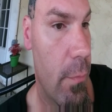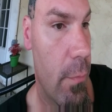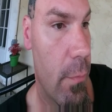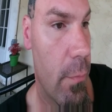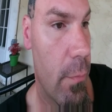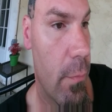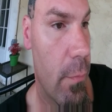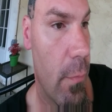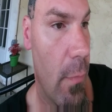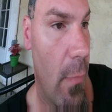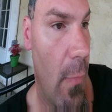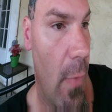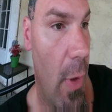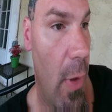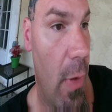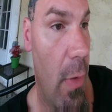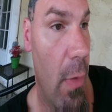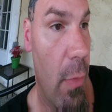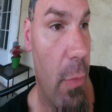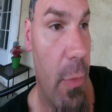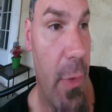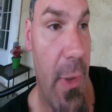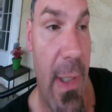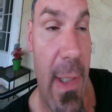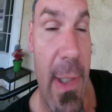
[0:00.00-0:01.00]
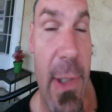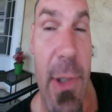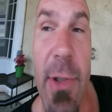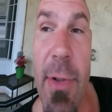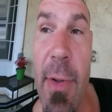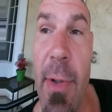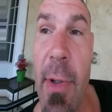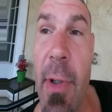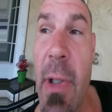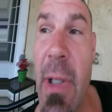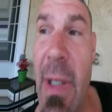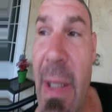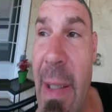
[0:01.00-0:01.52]
you know, teach their
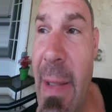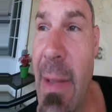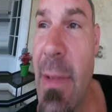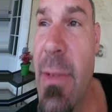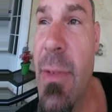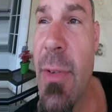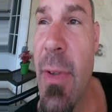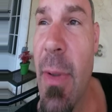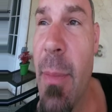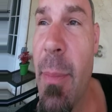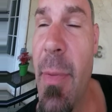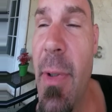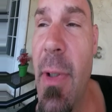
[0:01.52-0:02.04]
kids something.